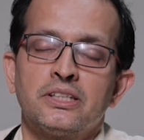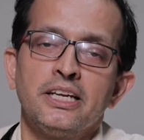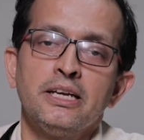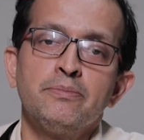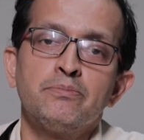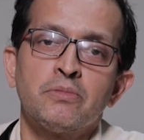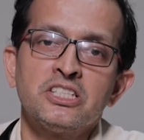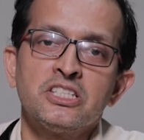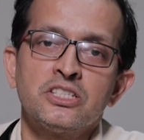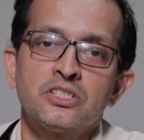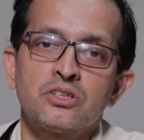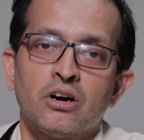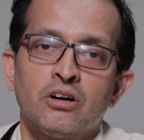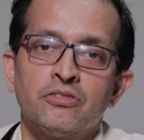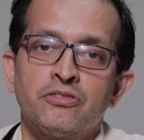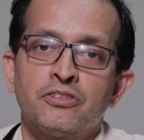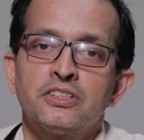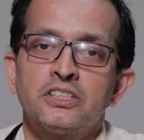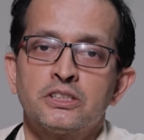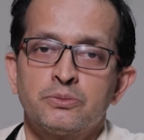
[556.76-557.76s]
months
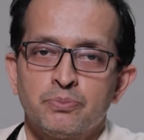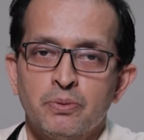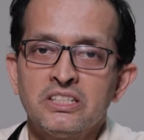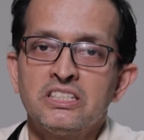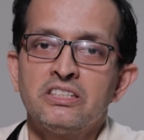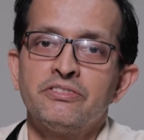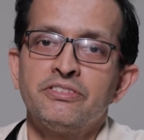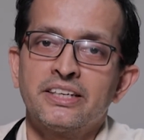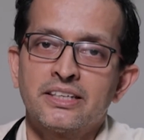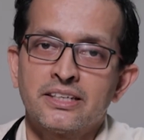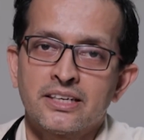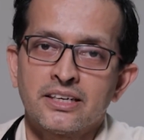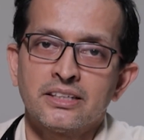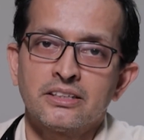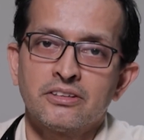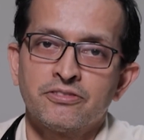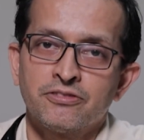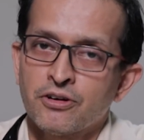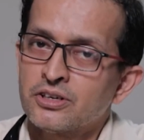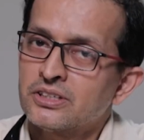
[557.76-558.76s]
of specific drug
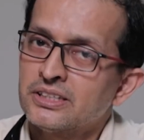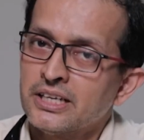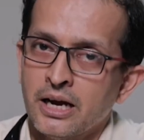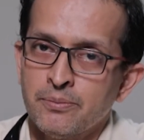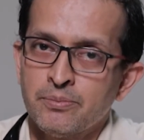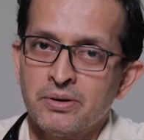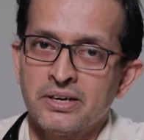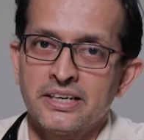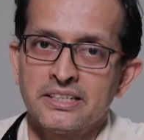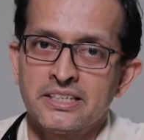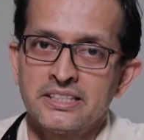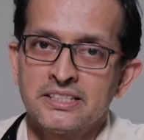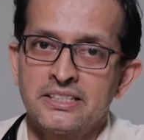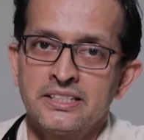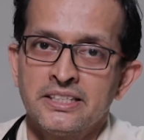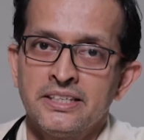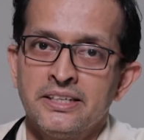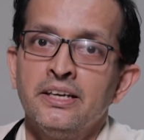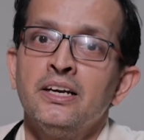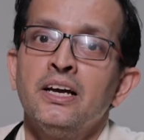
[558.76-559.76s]
for the hepatitis
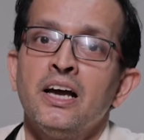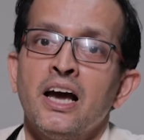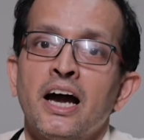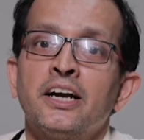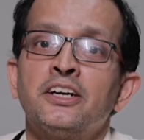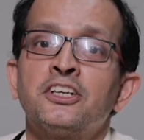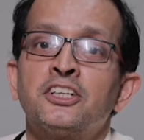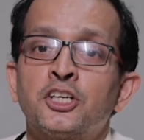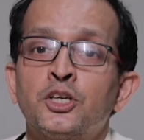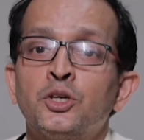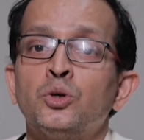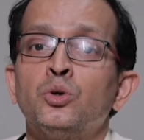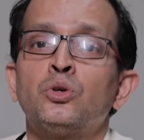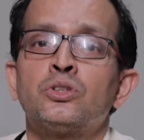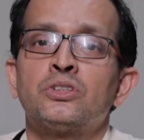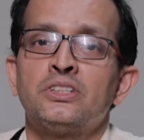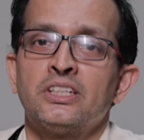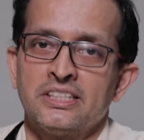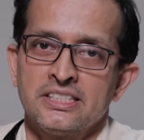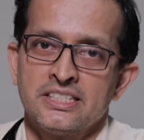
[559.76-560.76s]
C and cure
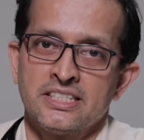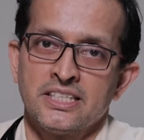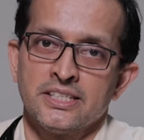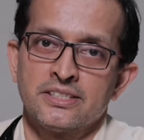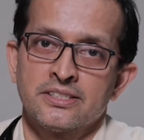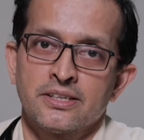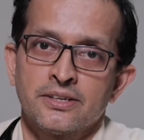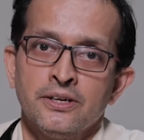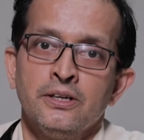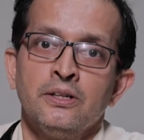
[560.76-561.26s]
the disease.